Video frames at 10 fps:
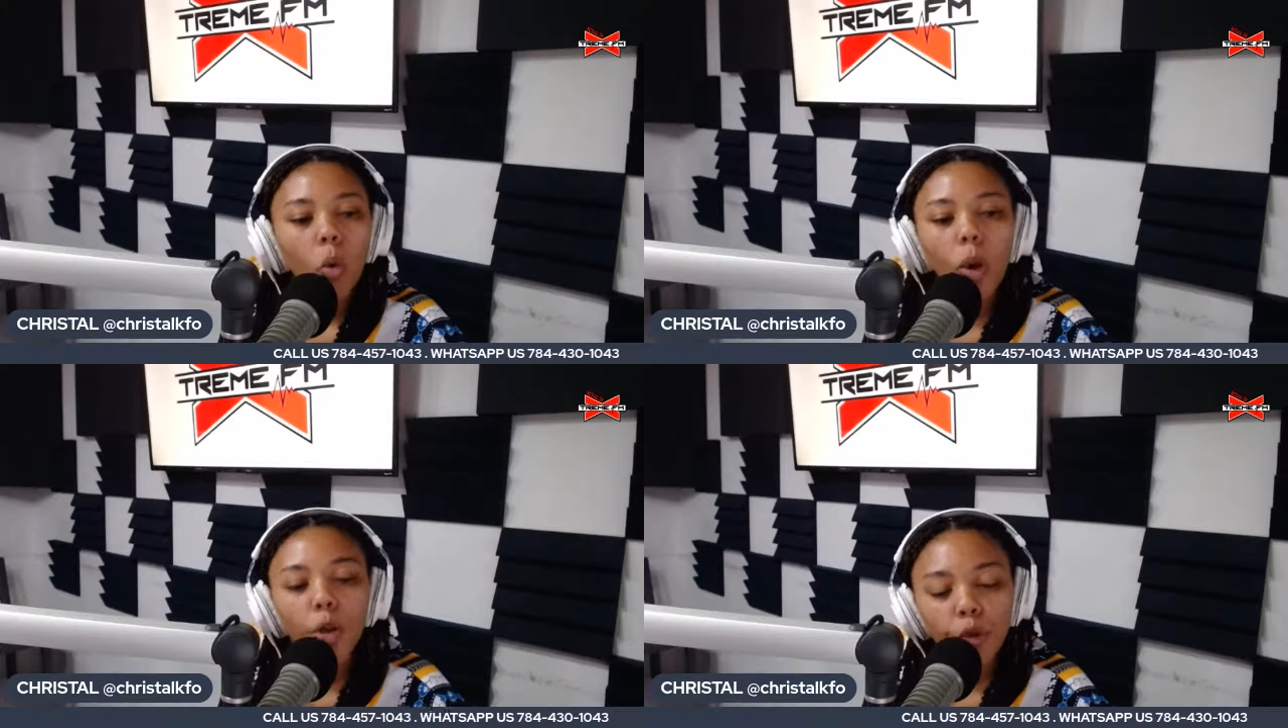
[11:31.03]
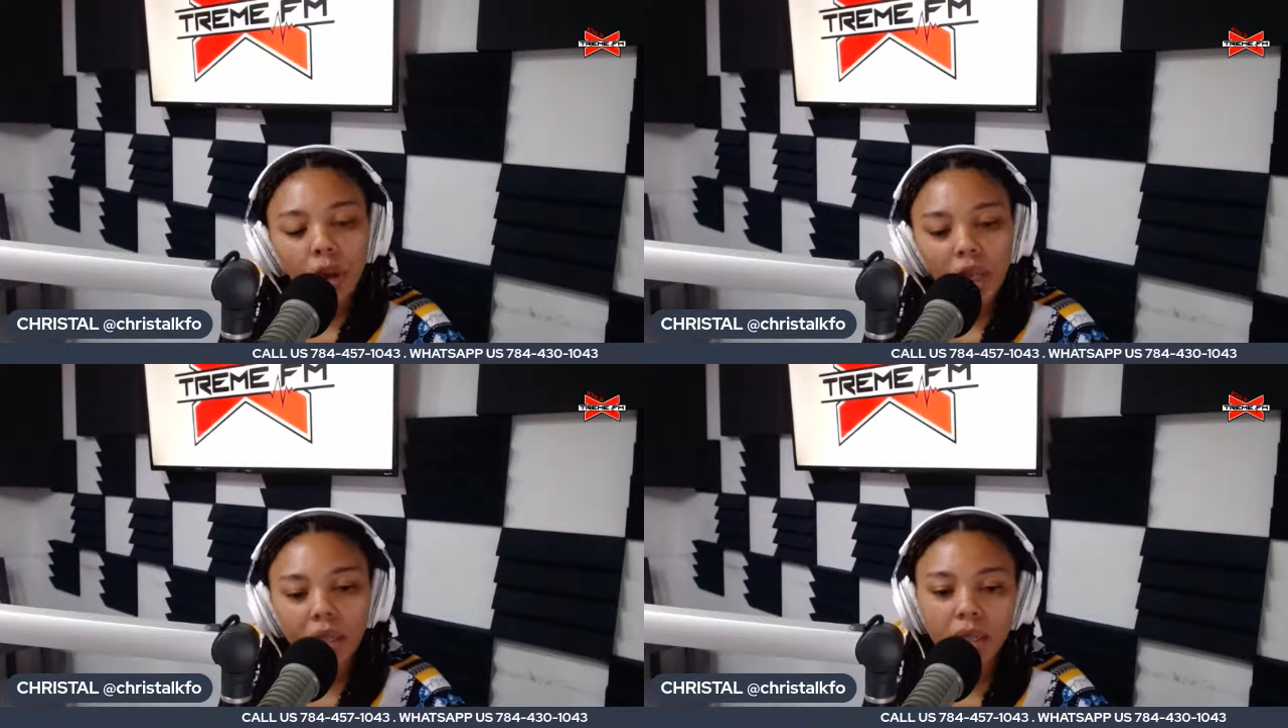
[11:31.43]
Well,
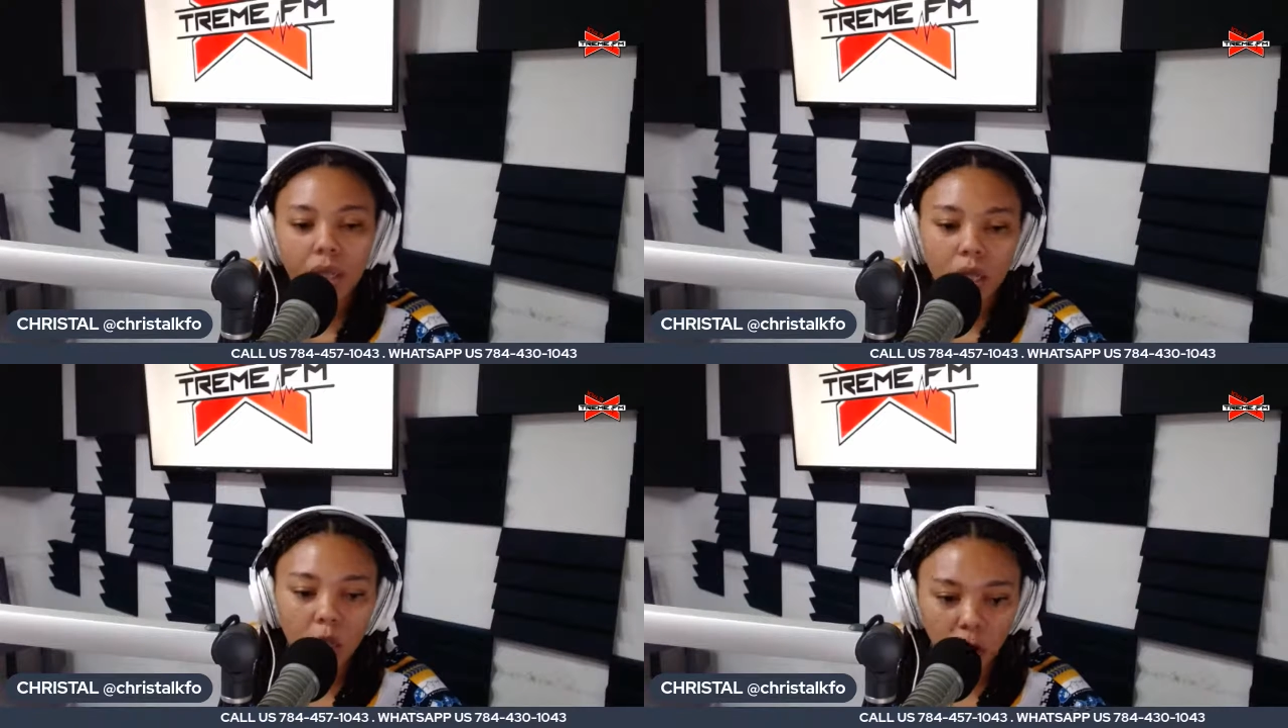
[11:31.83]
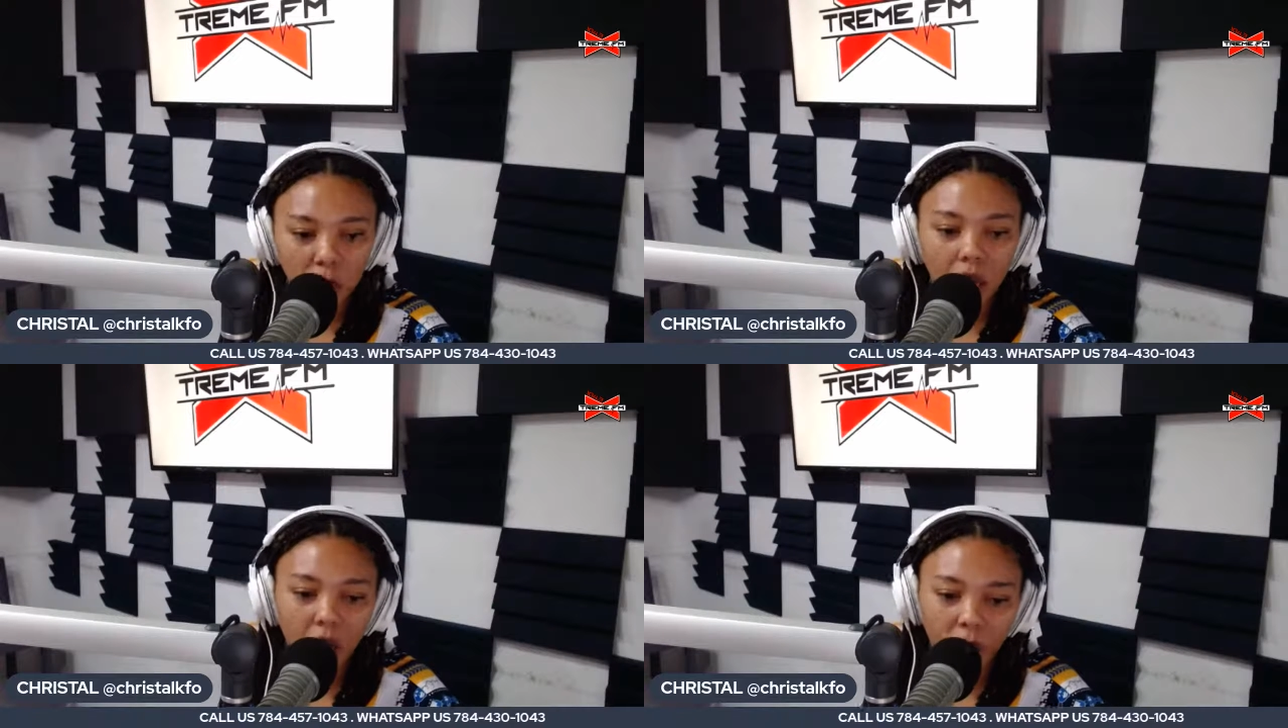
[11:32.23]
realistically
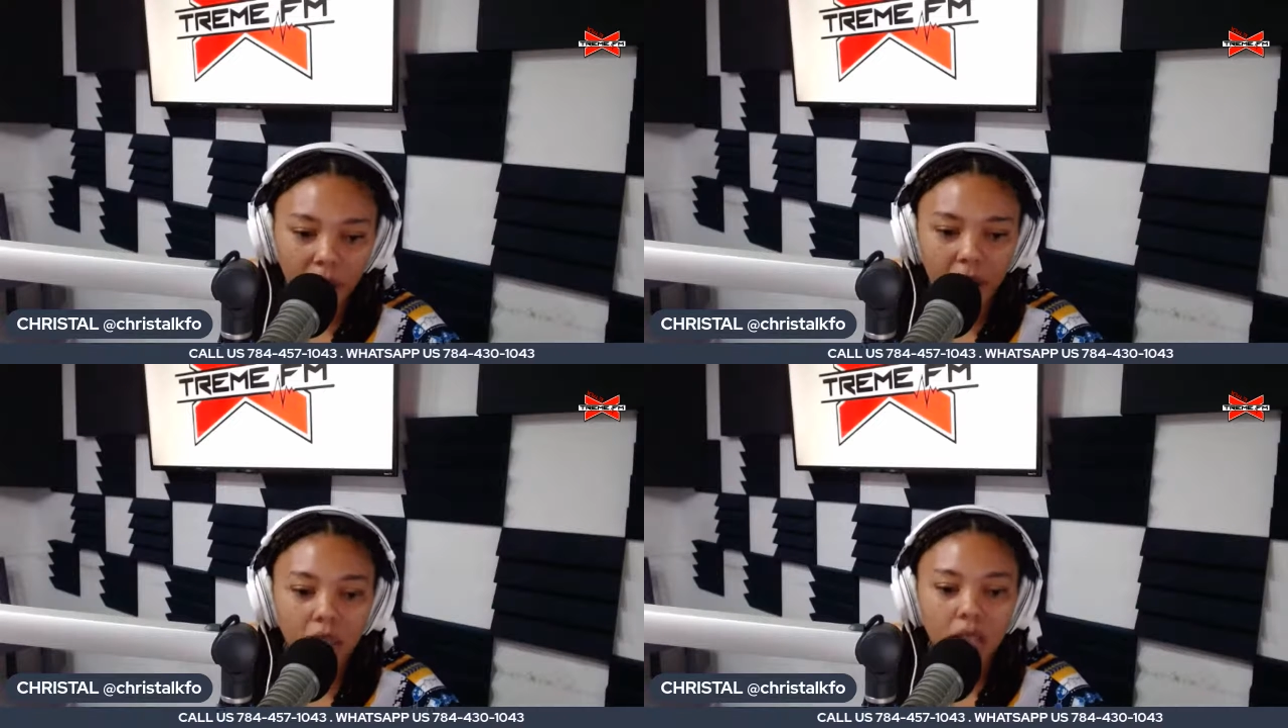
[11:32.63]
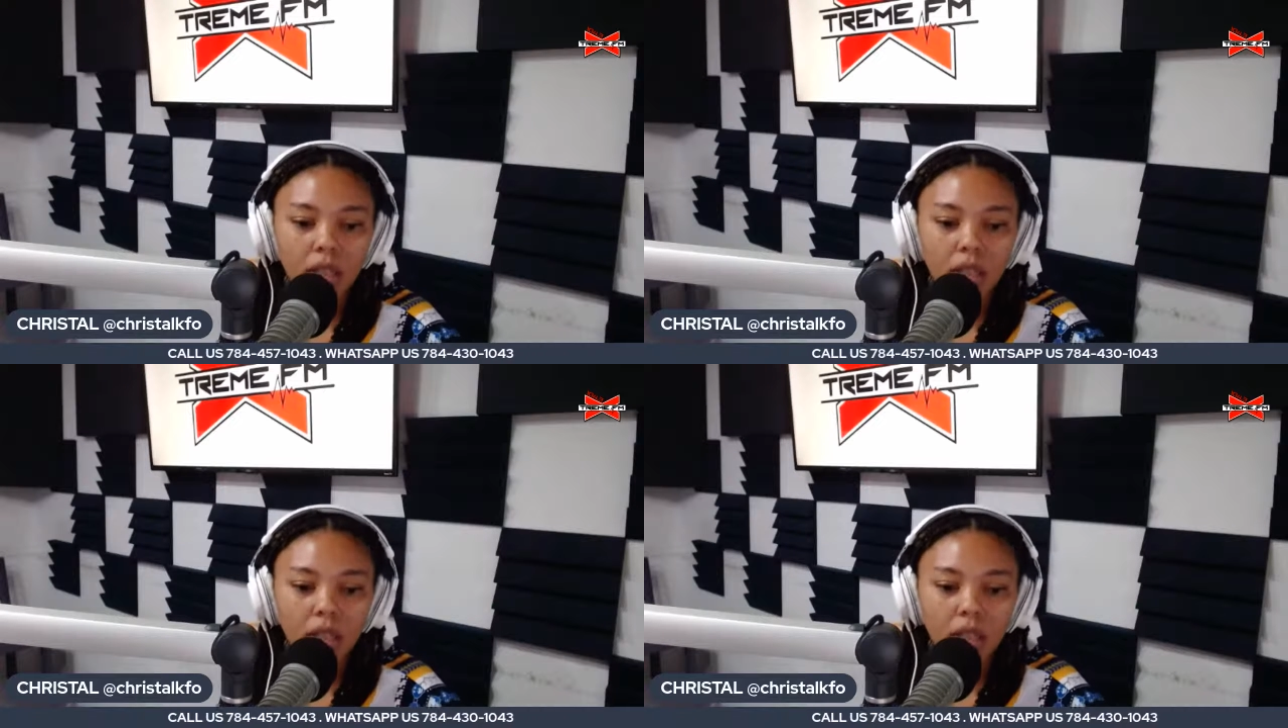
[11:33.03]
speaking, right?